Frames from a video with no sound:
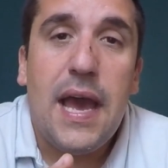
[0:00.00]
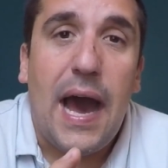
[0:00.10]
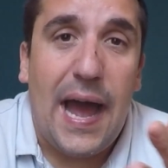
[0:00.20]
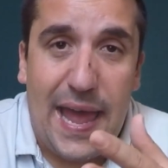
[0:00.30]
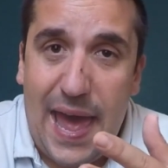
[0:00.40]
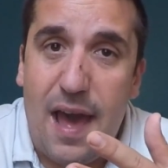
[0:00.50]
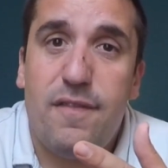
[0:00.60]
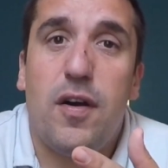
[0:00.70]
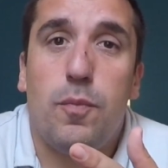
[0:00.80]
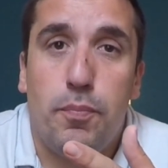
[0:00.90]
I
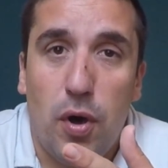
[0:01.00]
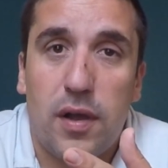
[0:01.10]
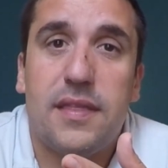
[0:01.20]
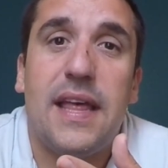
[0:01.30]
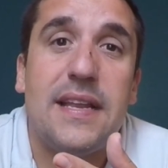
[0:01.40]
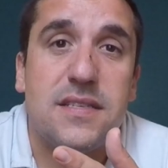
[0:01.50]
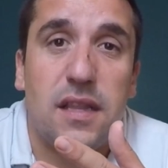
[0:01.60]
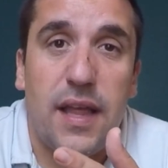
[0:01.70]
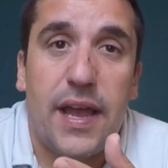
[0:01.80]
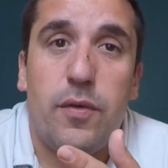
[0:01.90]
have a book that is
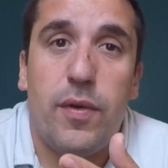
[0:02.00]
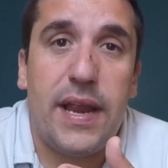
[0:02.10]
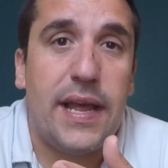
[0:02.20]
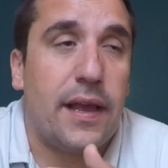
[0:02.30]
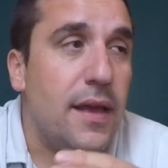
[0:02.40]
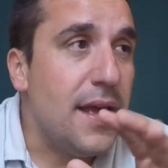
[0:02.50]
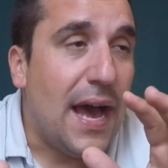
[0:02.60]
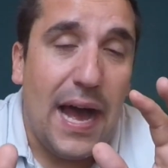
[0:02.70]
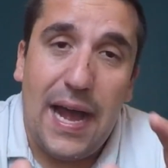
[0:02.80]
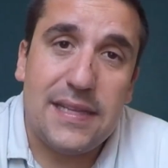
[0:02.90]
light reading.
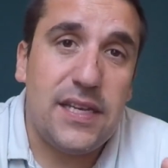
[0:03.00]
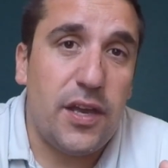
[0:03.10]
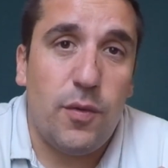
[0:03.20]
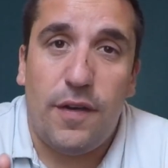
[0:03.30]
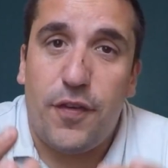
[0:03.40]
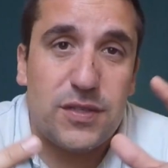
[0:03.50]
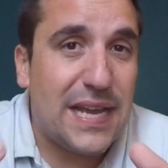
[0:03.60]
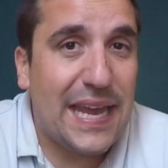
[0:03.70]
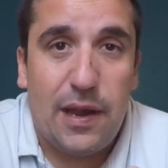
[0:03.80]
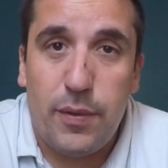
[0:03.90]
I tell you what, folks,
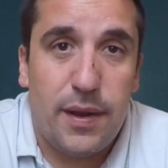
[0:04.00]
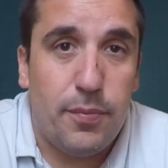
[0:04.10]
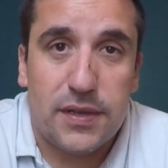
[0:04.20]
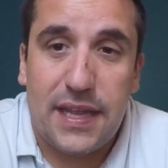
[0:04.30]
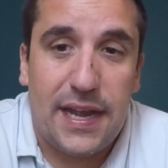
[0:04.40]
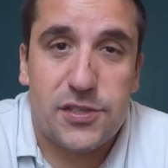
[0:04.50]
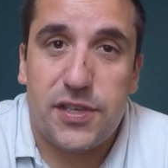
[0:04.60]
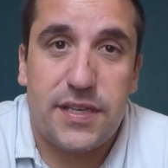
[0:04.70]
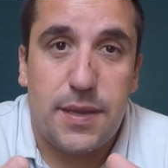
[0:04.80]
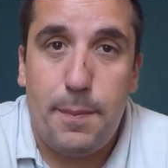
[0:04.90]
I can't read a book that
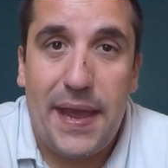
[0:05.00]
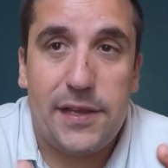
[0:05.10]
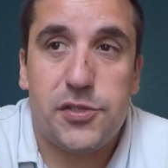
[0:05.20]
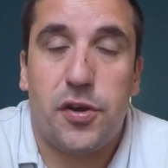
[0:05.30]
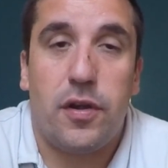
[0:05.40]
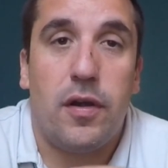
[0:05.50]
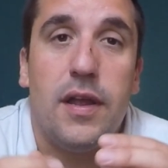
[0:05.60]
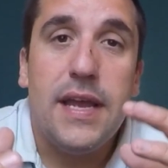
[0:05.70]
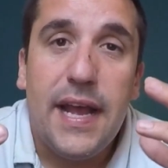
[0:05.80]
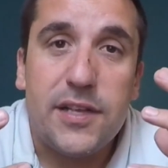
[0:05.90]
actually is a page turner.
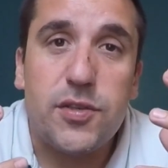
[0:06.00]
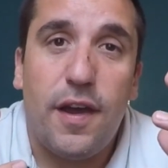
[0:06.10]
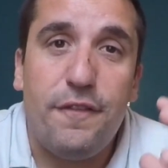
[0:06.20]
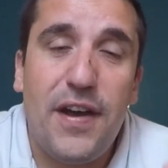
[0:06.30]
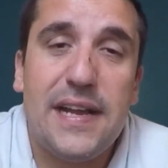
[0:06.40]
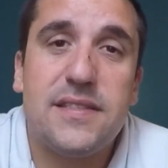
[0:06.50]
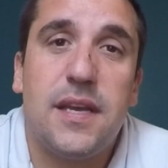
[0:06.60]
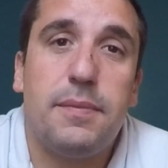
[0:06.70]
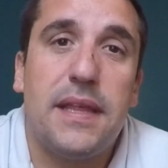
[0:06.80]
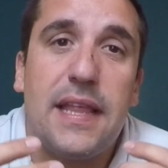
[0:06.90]
And so I find
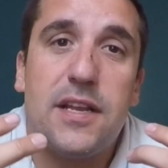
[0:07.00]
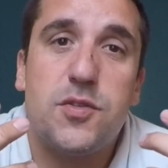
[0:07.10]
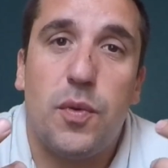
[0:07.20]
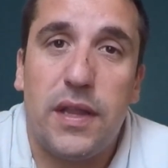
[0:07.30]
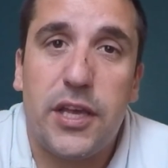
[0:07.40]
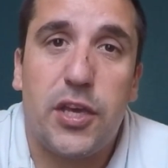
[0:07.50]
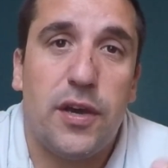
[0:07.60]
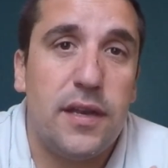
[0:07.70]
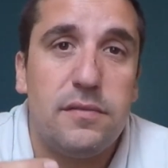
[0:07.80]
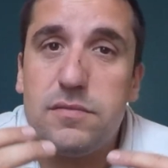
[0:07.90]
something that is really
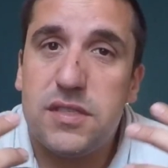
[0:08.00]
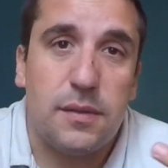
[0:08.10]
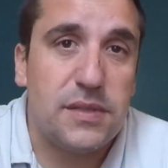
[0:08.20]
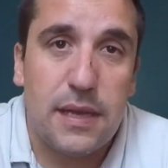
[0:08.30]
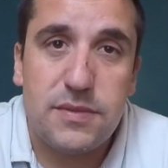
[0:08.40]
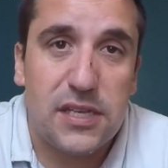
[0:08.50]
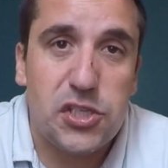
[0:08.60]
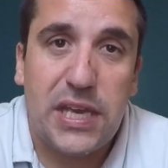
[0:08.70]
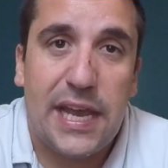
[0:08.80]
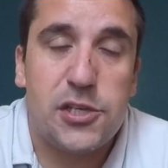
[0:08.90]
good, sometimes
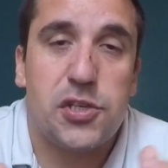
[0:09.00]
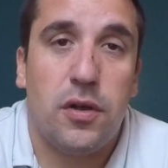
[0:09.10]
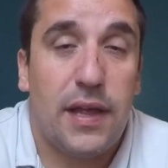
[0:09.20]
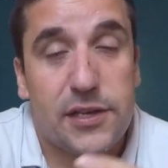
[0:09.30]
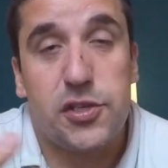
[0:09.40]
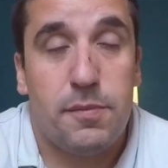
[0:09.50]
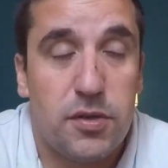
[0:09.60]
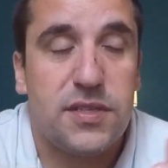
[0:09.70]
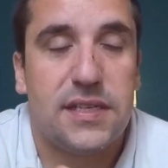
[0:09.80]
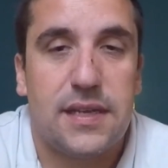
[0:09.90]
educational, actually
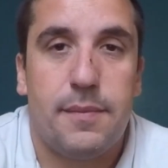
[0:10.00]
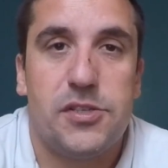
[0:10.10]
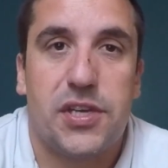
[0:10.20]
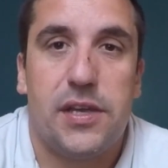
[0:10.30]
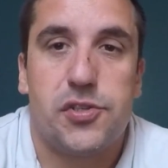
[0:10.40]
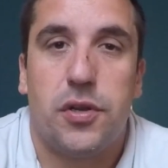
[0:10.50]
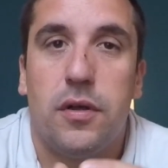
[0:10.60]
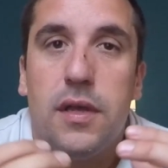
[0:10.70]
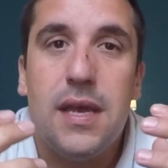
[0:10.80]
most of the time educational,